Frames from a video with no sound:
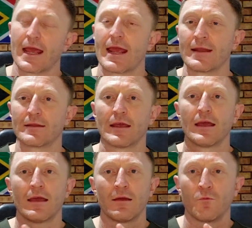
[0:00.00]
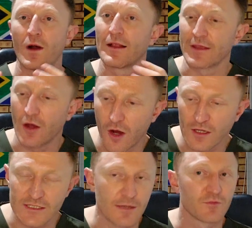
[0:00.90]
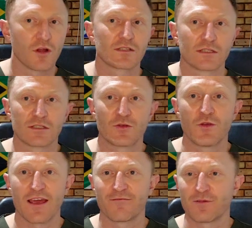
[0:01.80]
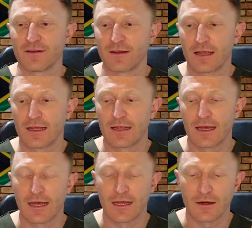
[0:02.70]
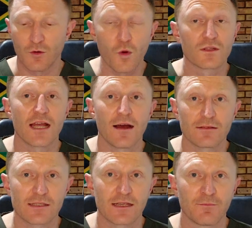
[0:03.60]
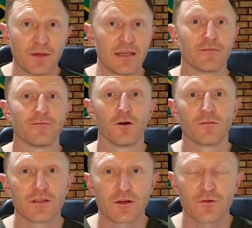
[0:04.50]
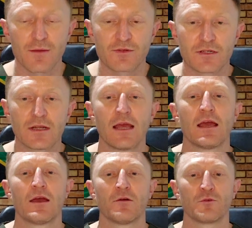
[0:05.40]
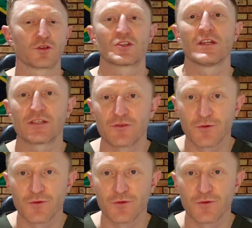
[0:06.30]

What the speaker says: And while there are some doctors who have been caught out being involved in corruption, we also need to